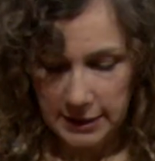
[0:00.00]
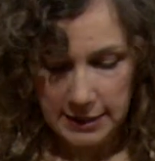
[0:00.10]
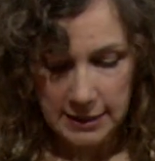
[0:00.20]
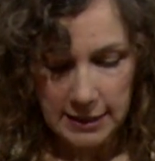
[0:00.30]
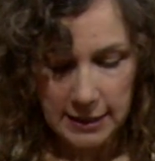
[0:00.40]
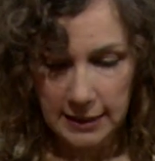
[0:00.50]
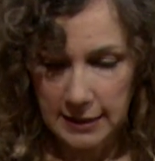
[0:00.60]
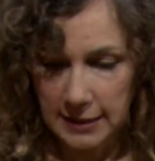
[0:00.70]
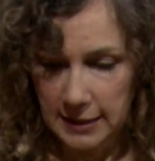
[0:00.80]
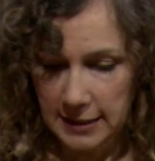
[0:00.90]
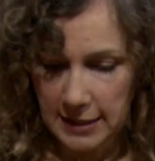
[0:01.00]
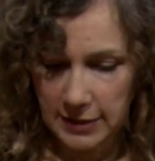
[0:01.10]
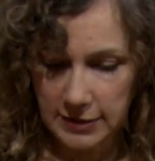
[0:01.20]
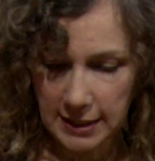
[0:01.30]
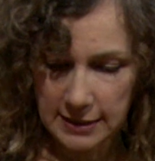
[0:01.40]
see how
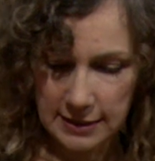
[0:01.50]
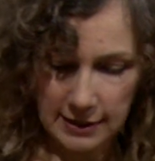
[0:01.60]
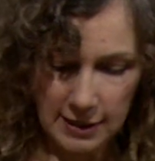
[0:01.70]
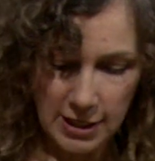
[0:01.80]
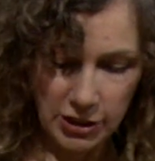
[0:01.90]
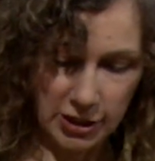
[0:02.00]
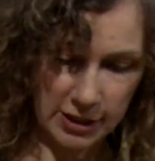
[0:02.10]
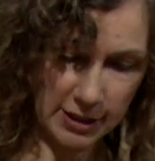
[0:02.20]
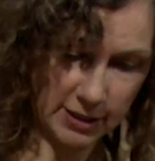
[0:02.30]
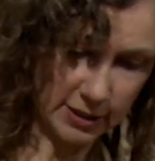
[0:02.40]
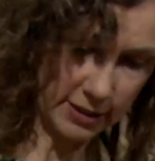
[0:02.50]
nice and luscious this is